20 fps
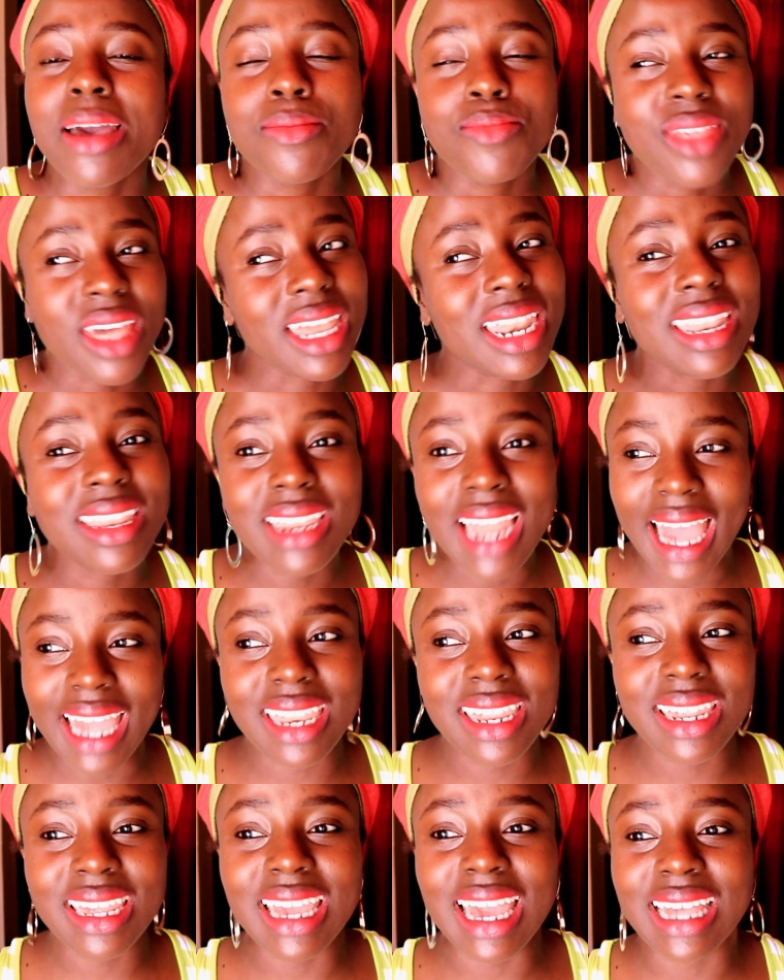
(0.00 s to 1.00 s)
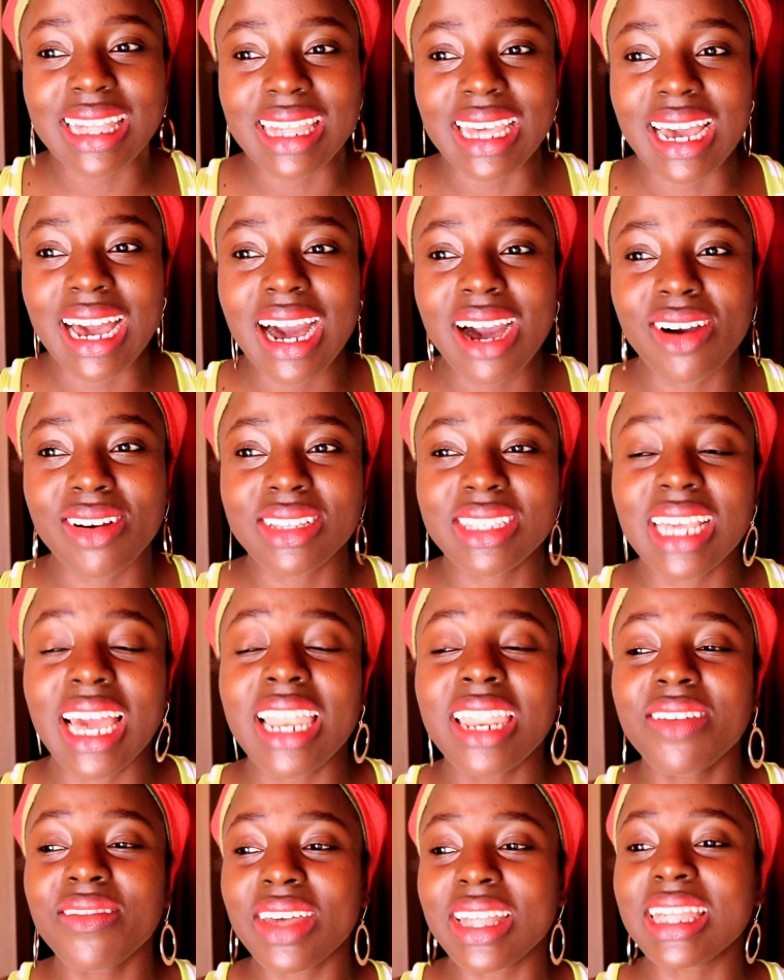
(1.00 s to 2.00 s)
then I didn't get the house
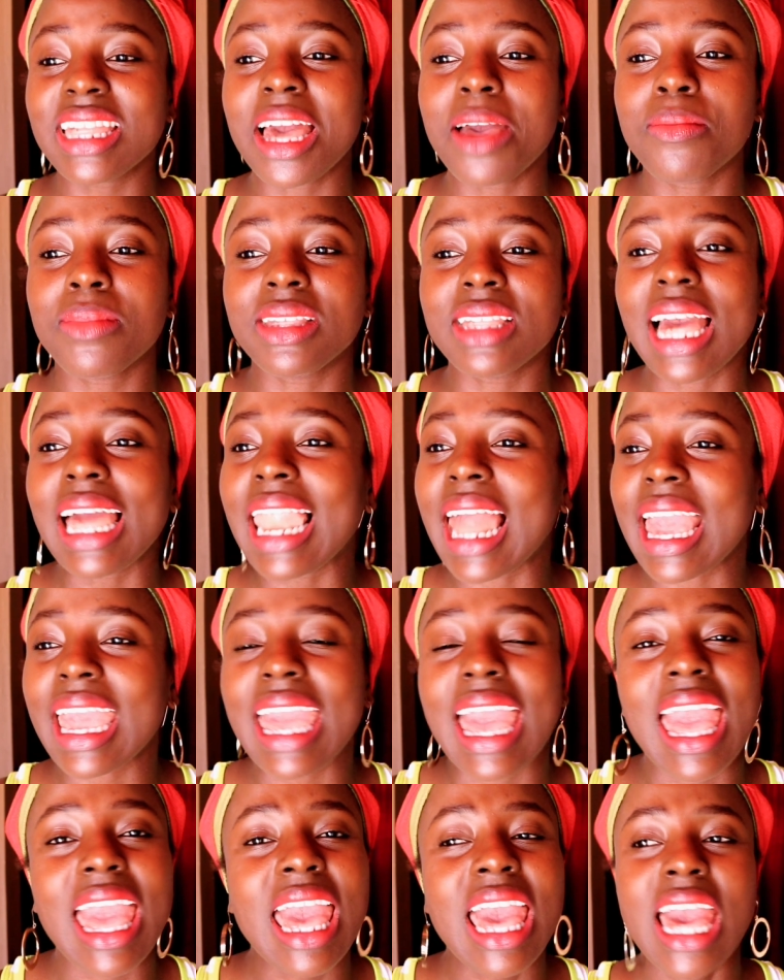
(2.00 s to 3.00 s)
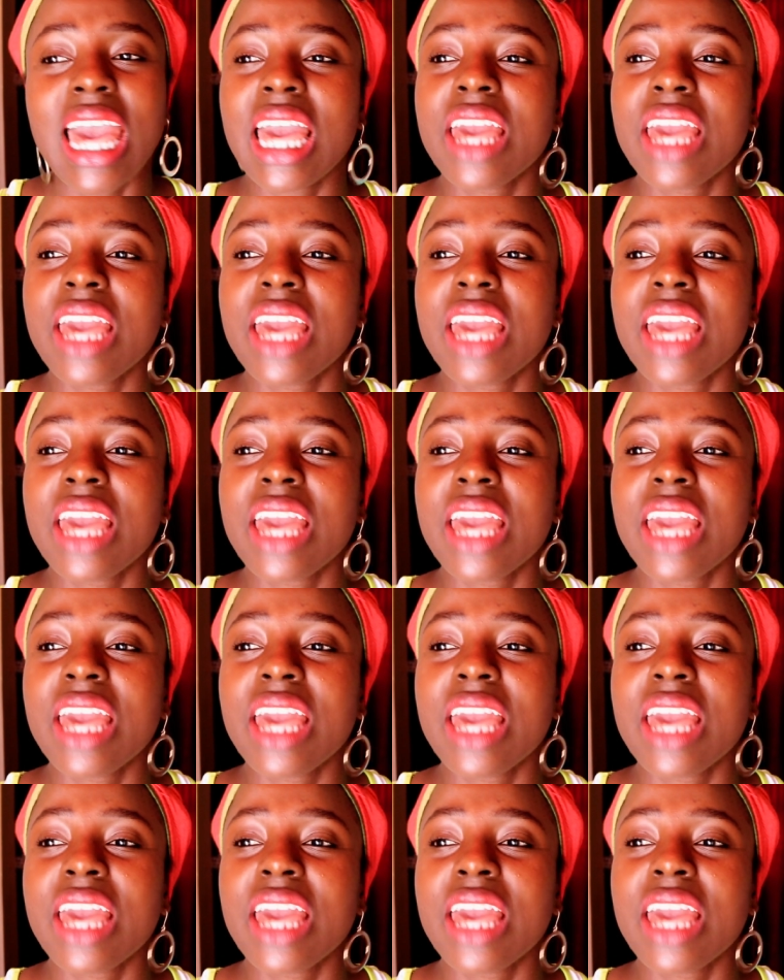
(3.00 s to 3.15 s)
and even them they're like hey eh,